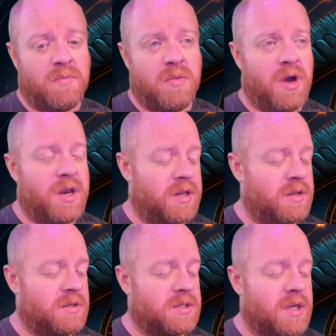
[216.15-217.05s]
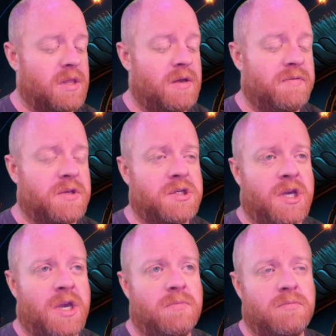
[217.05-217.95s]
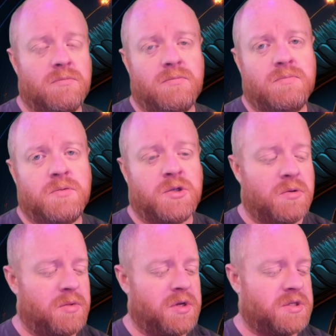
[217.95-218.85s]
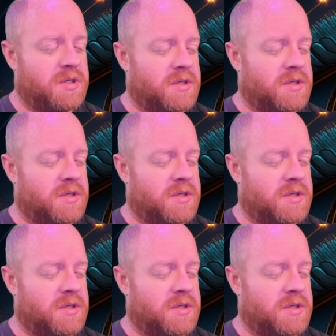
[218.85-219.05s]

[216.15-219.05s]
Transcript: bought it is I love the shape so much.